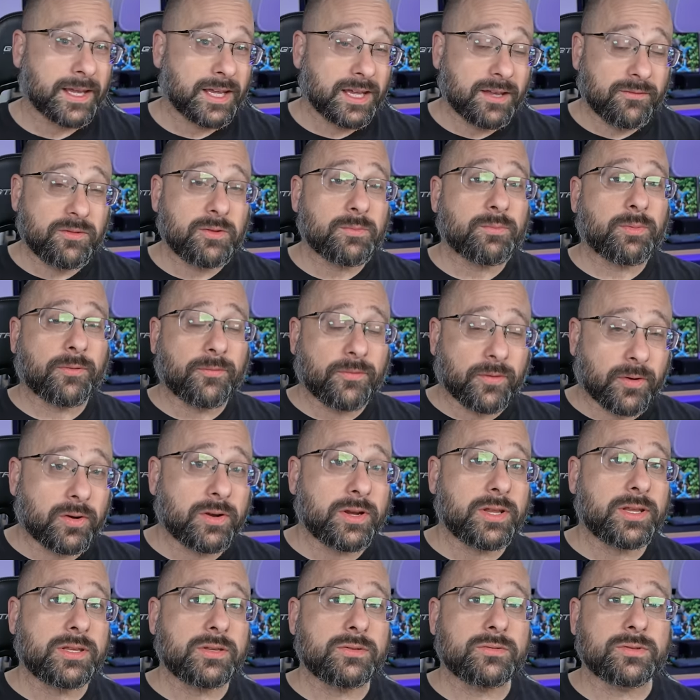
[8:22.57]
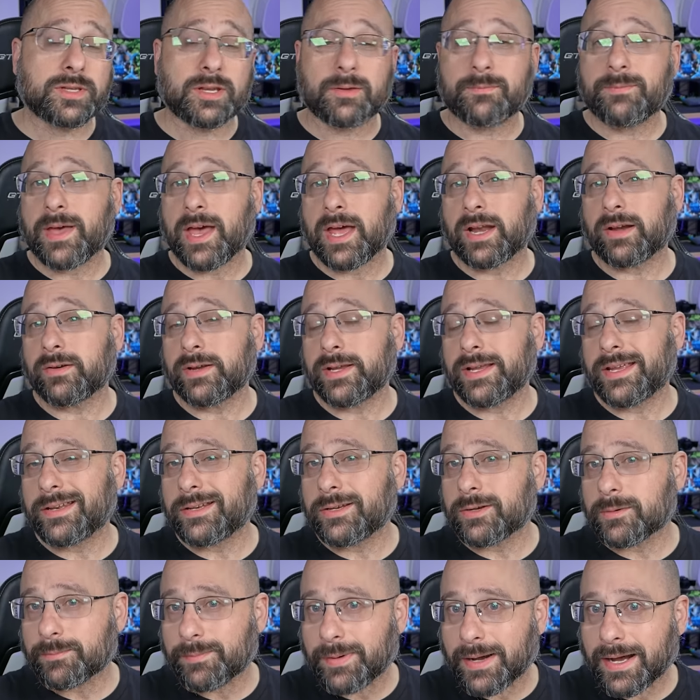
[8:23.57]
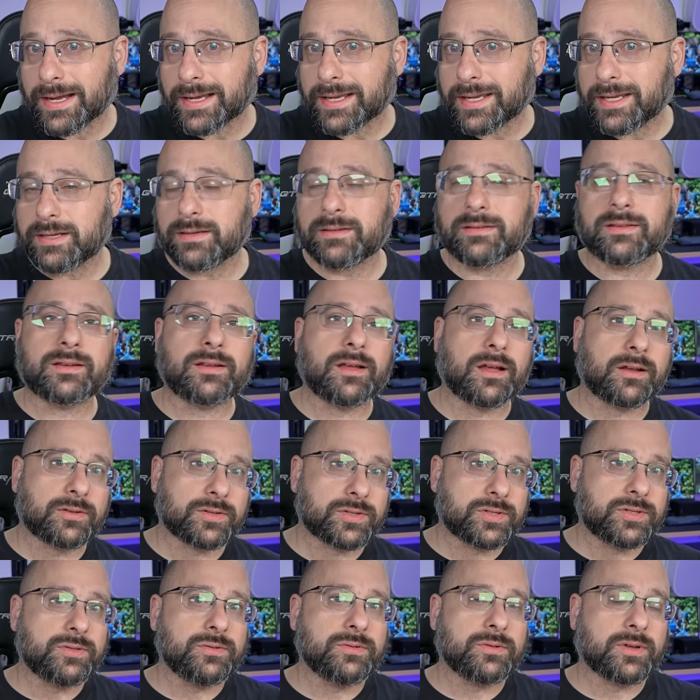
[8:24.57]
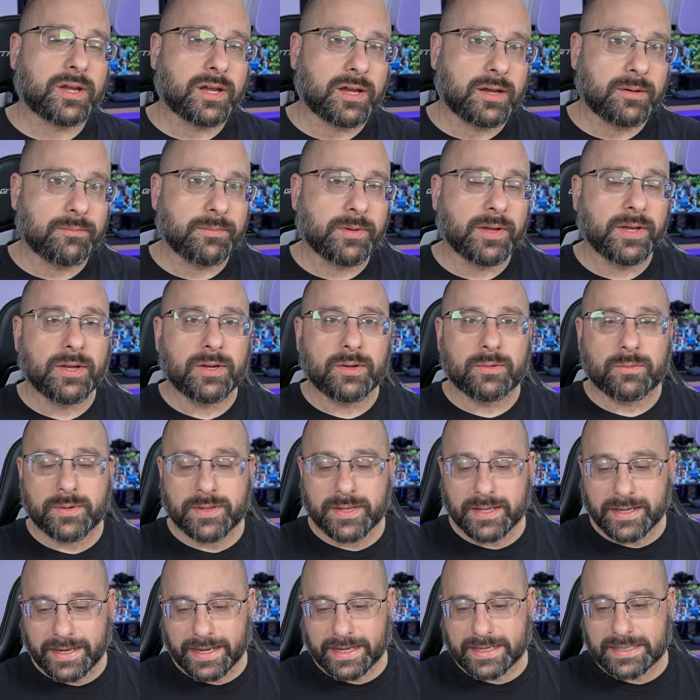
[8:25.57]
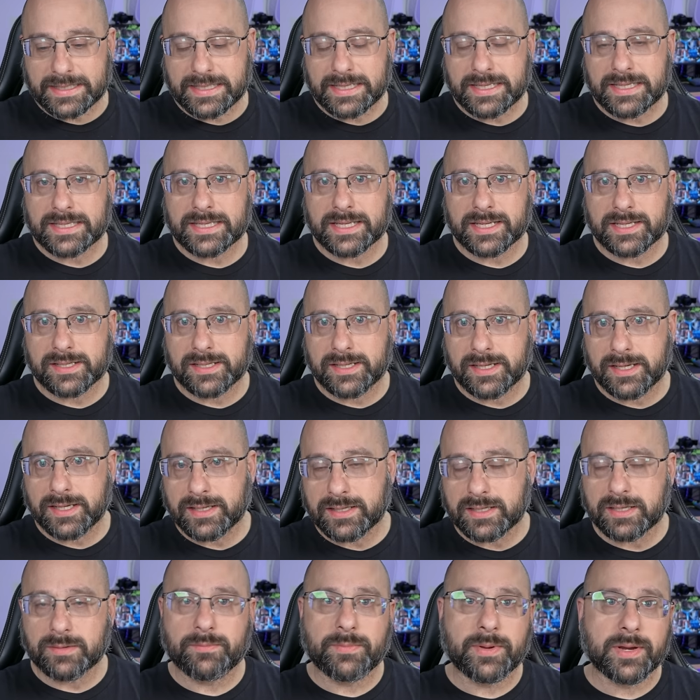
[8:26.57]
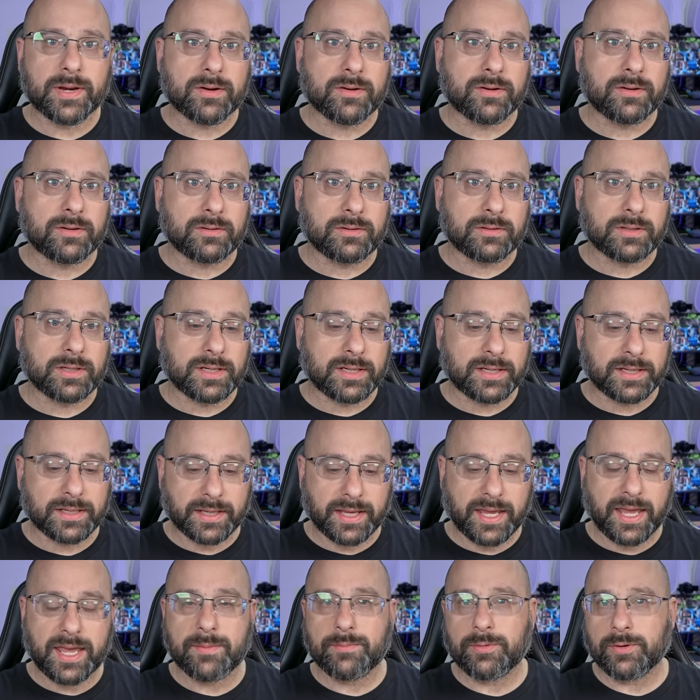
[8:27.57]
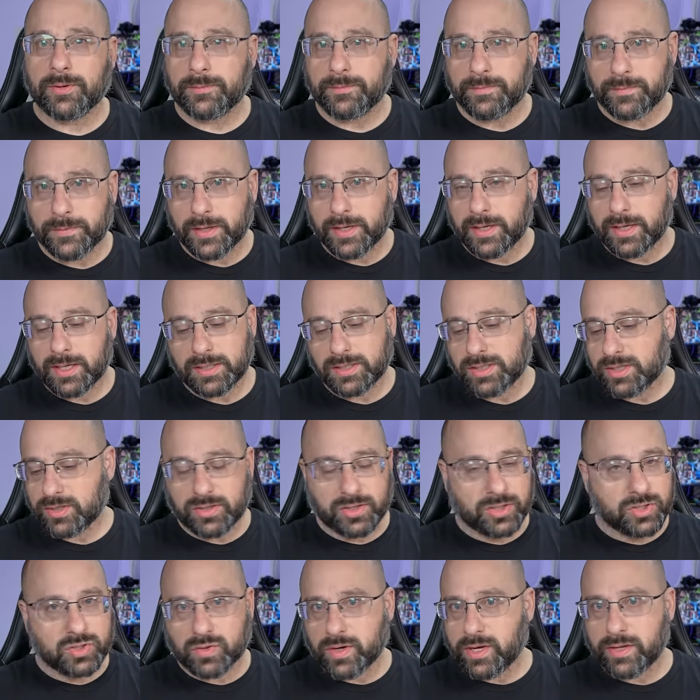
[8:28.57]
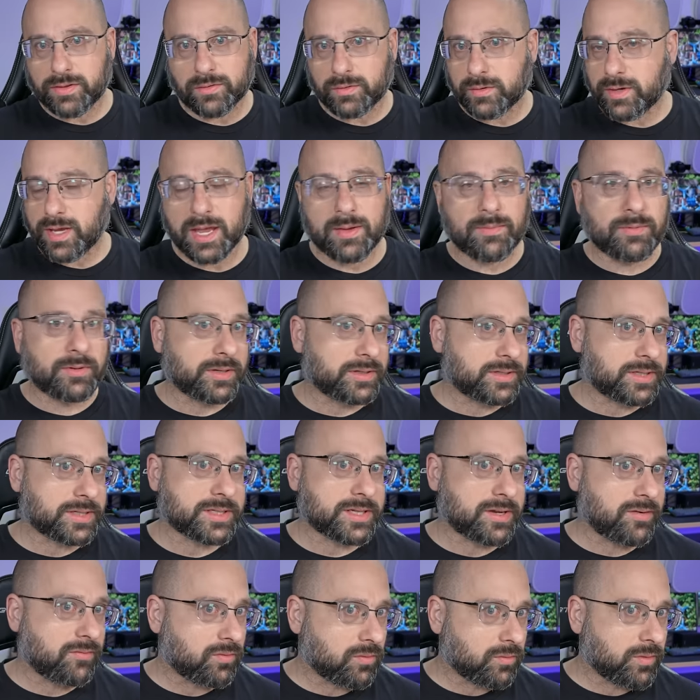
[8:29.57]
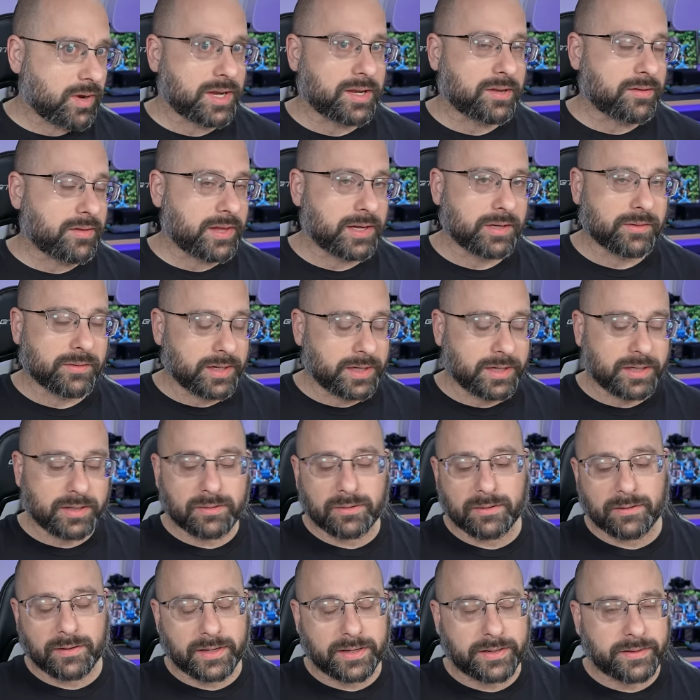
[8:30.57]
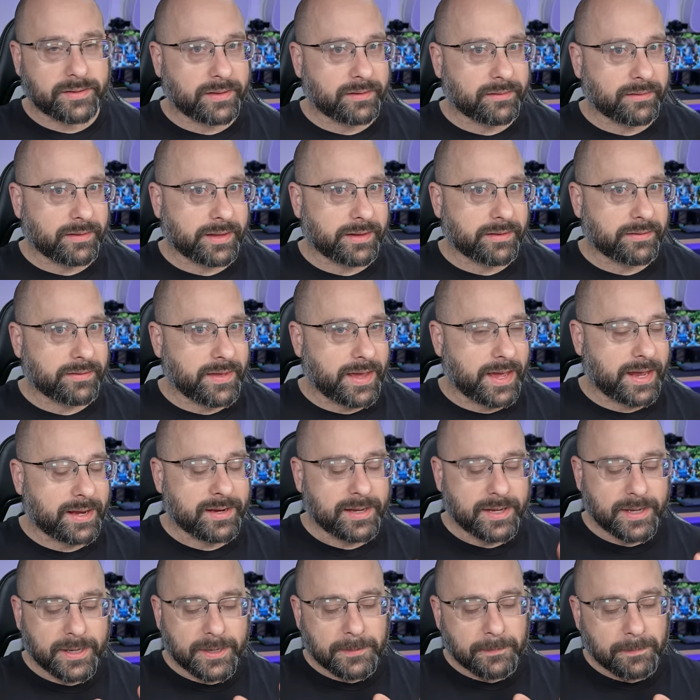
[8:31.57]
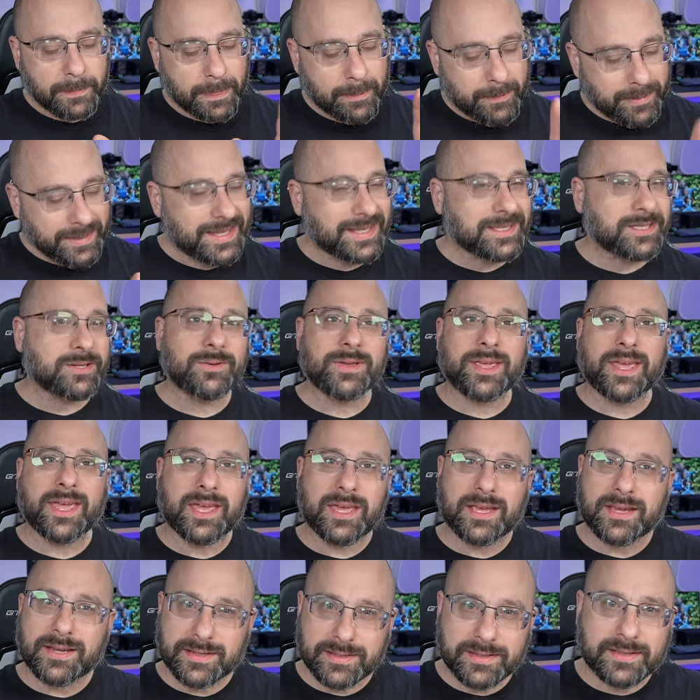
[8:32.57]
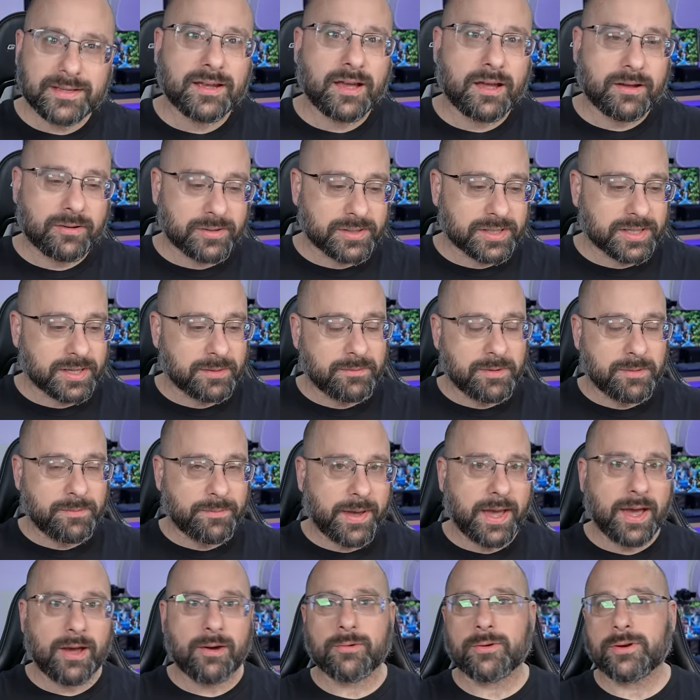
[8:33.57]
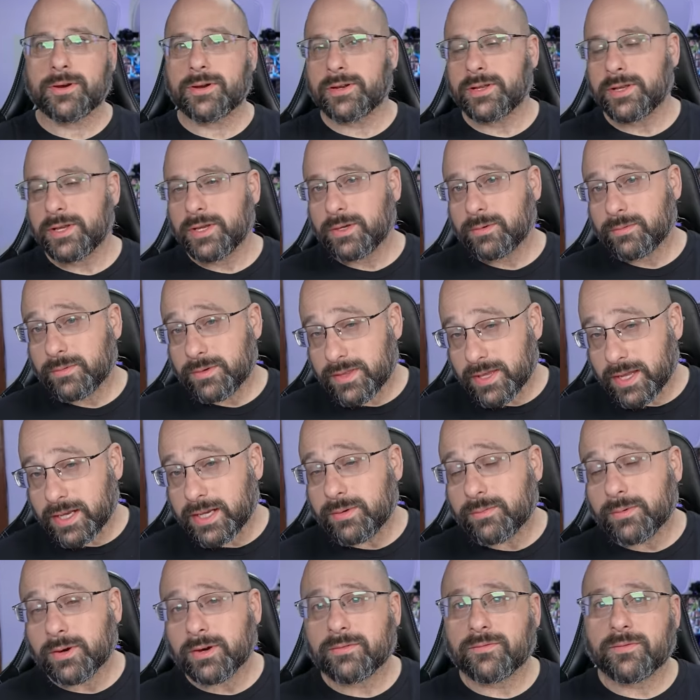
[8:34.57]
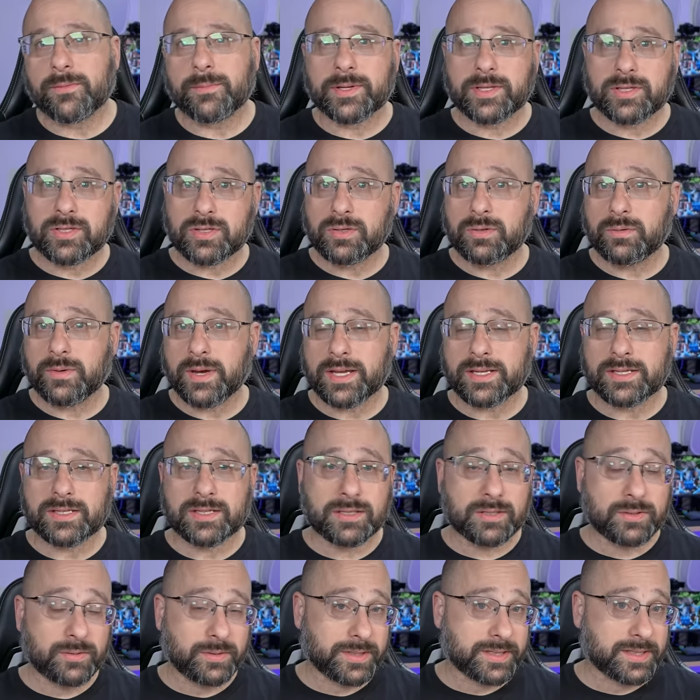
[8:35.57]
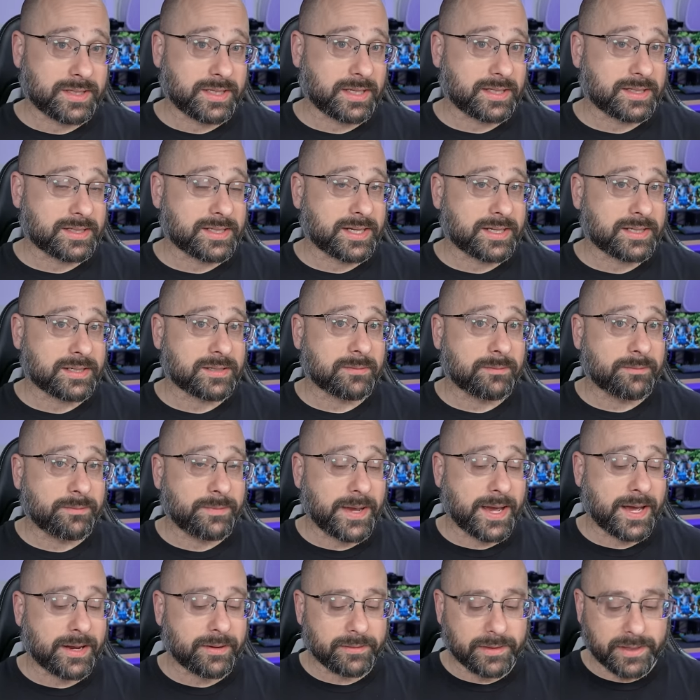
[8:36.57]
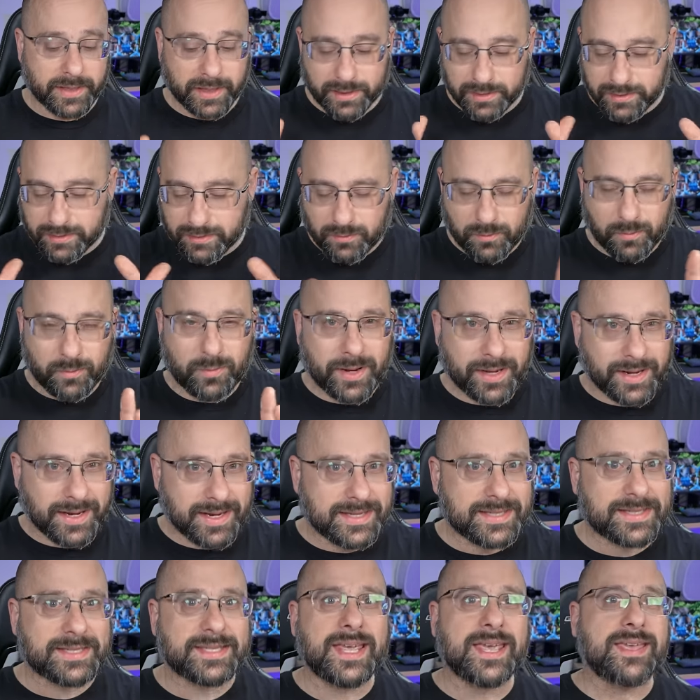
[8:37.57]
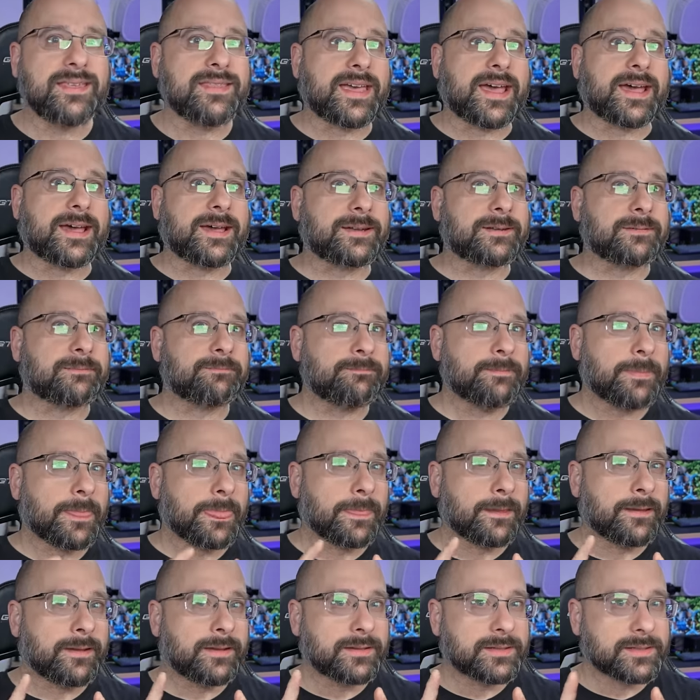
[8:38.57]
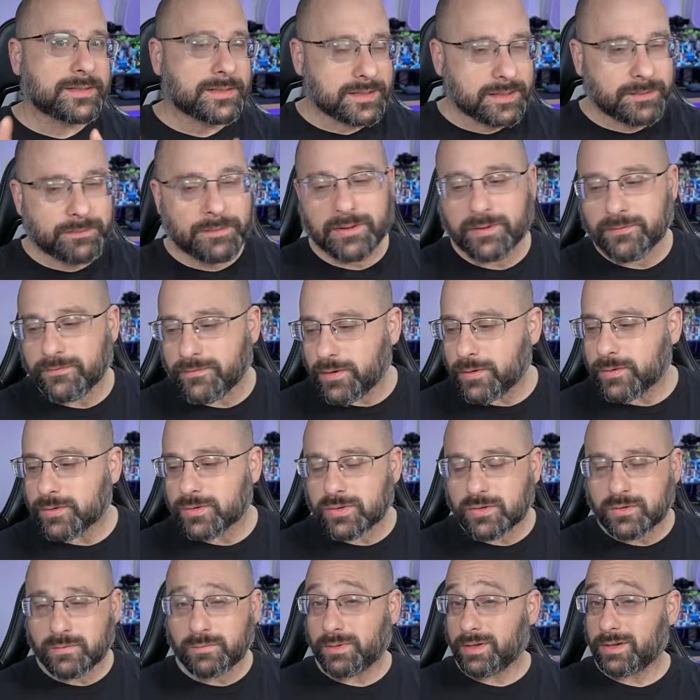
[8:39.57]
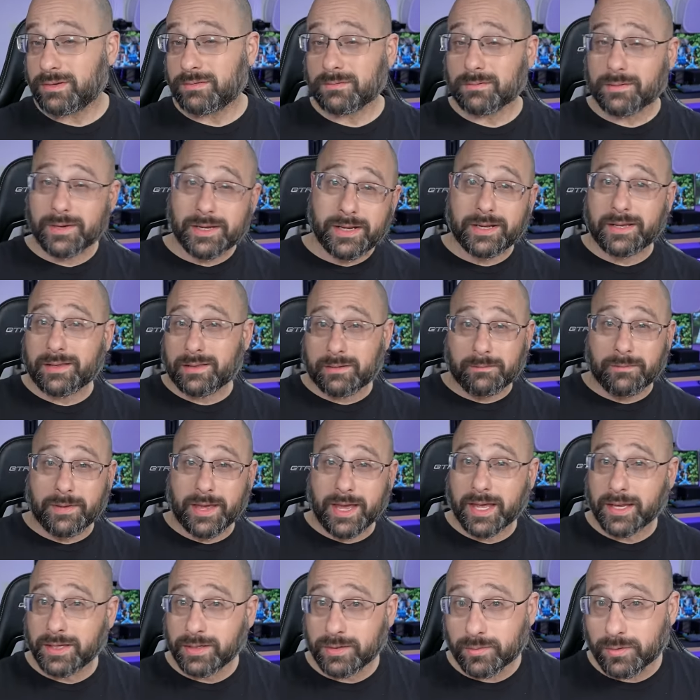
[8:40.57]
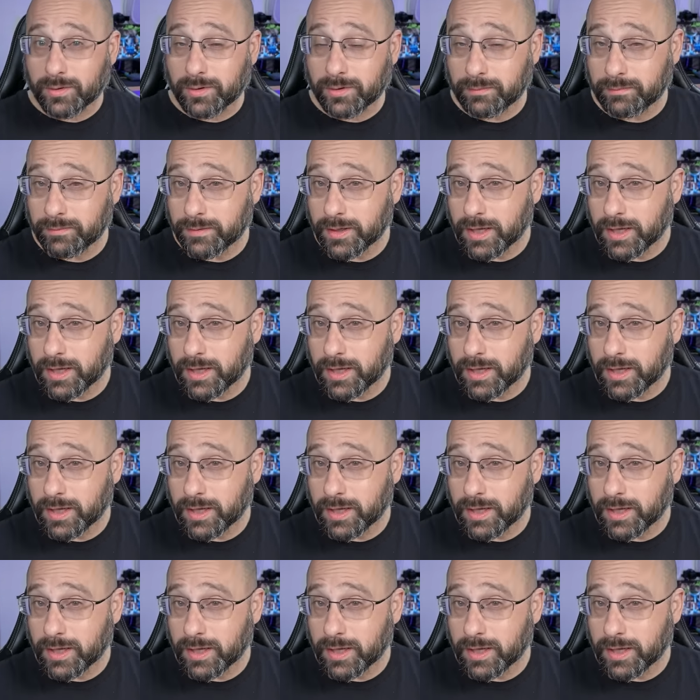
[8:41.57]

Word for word: If you prefer to use a battery in your pocket, the goggles do come with an XT60 to barrel cable. It's just a straight through cable. It doesn't have a regulator in it or anything like that. But that's okay, because the goggles can be powered with anywhere from a 2S to a 6S battery. And when I say that, some of the folks who've been reading the manual